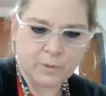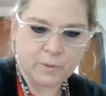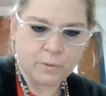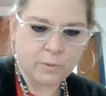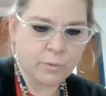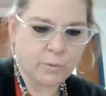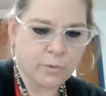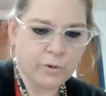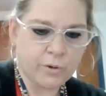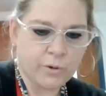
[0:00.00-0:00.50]

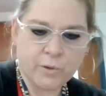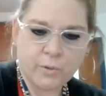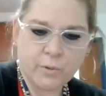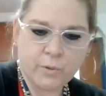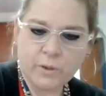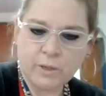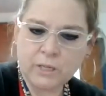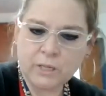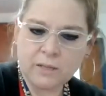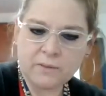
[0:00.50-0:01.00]
Or you
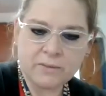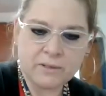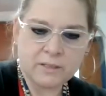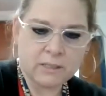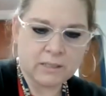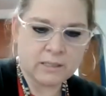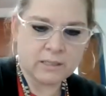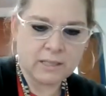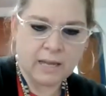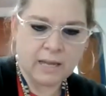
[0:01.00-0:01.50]
could
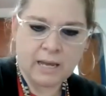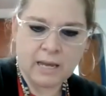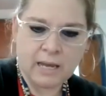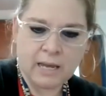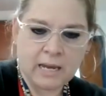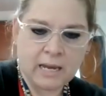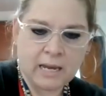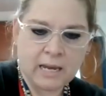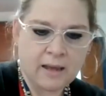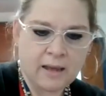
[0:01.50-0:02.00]
even
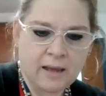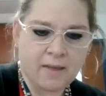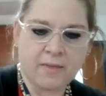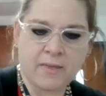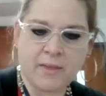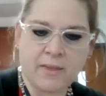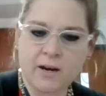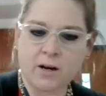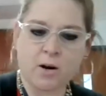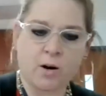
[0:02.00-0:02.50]
say
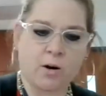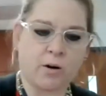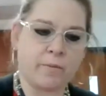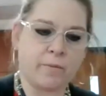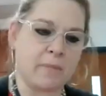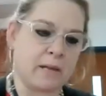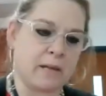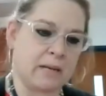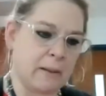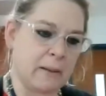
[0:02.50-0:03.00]
there are
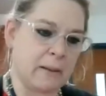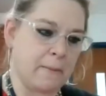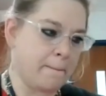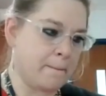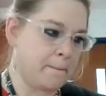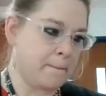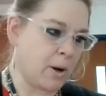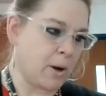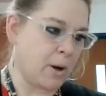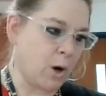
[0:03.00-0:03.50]
many
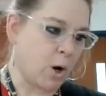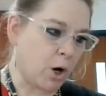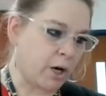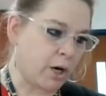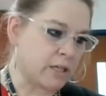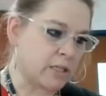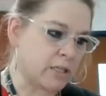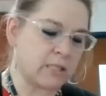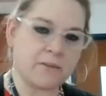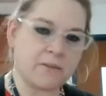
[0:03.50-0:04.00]

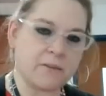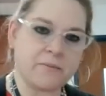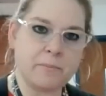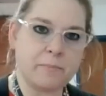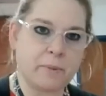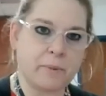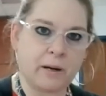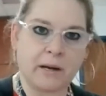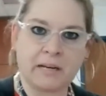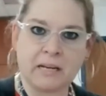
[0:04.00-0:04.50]
parts of the
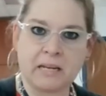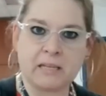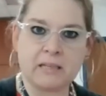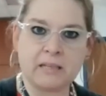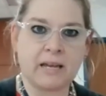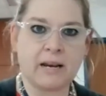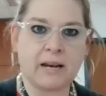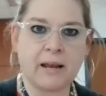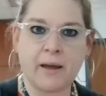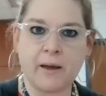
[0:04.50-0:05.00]
body
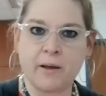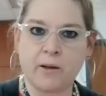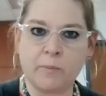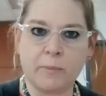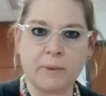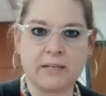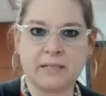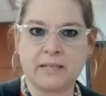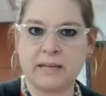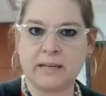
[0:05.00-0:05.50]
that
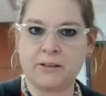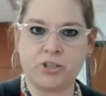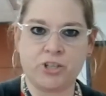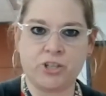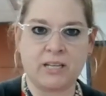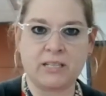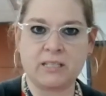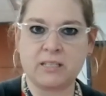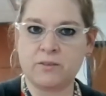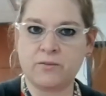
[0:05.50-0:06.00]
help
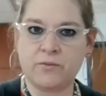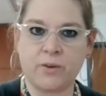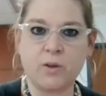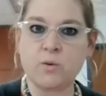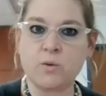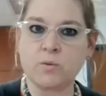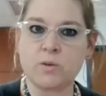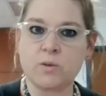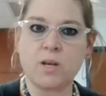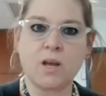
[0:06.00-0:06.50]
digest
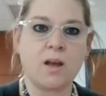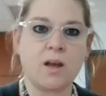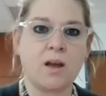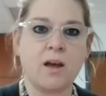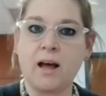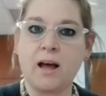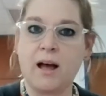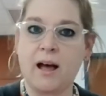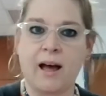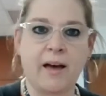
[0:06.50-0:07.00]
food.
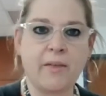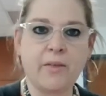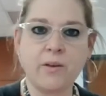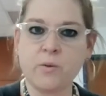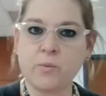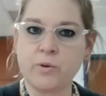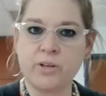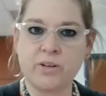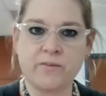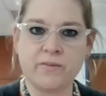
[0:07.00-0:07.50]

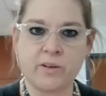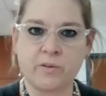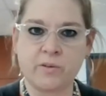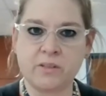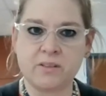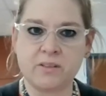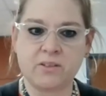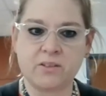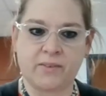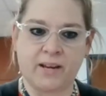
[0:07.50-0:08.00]
Either one of those is